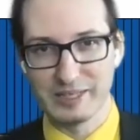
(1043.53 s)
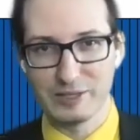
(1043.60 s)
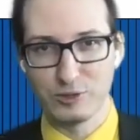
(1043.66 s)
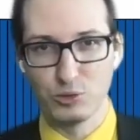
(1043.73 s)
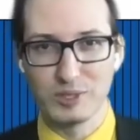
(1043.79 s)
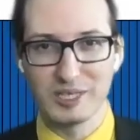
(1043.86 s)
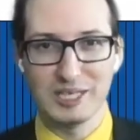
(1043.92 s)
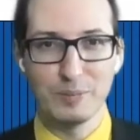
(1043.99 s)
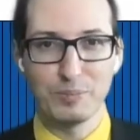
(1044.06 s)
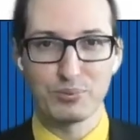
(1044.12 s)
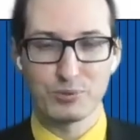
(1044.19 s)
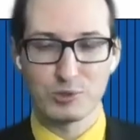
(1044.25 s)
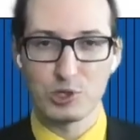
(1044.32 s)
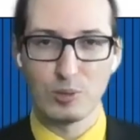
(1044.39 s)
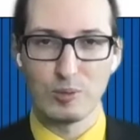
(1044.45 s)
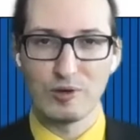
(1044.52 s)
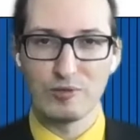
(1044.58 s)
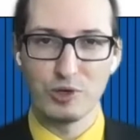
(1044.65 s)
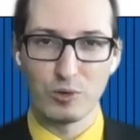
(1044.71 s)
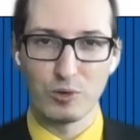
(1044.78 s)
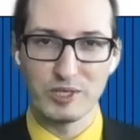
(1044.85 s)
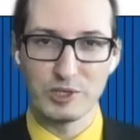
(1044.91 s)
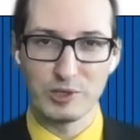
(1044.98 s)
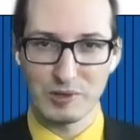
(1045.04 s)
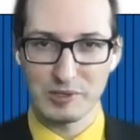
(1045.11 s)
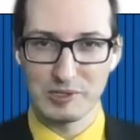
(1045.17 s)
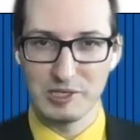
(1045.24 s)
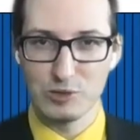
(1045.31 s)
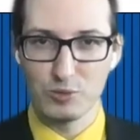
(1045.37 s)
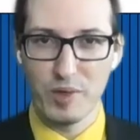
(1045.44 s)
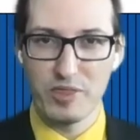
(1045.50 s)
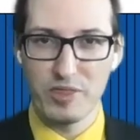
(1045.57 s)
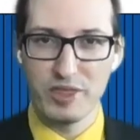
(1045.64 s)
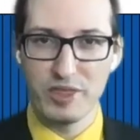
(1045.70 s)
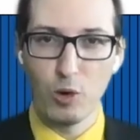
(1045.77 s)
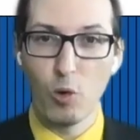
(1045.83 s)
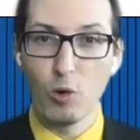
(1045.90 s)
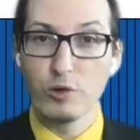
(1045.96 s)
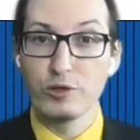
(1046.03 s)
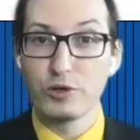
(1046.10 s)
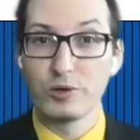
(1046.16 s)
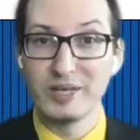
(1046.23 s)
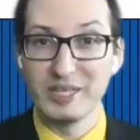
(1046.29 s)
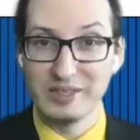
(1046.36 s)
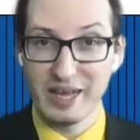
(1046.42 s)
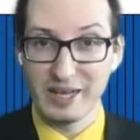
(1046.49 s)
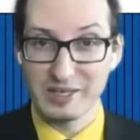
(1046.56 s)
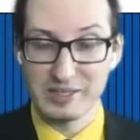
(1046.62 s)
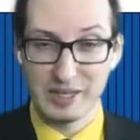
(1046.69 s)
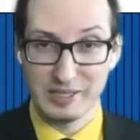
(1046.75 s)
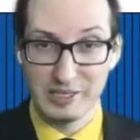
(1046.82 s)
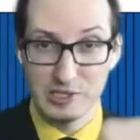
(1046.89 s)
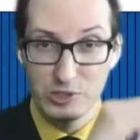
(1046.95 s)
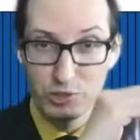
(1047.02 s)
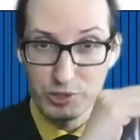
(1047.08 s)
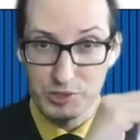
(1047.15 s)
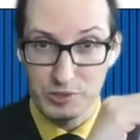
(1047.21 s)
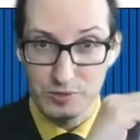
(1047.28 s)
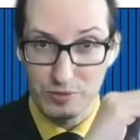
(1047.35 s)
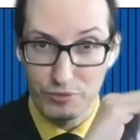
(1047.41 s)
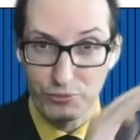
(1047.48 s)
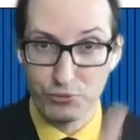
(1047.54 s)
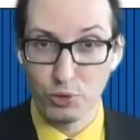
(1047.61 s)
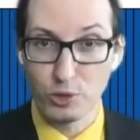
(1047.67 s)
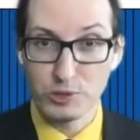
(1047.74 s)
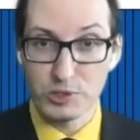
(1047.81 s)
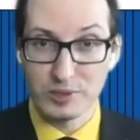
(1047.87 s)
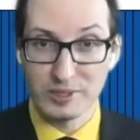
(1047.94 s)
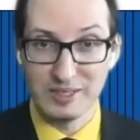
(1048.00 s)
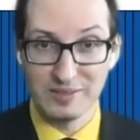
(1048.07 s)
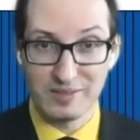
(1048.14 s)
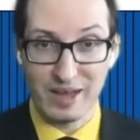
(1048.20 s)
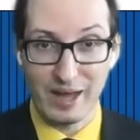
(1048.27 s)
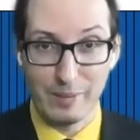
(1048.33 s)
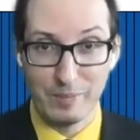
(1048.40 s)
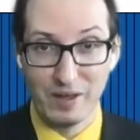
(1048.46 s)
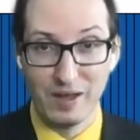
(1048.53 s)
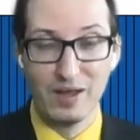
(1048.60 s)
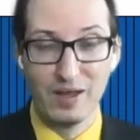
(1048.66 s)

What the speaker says: that you keep some of your resources with the older index that is just frozen in time.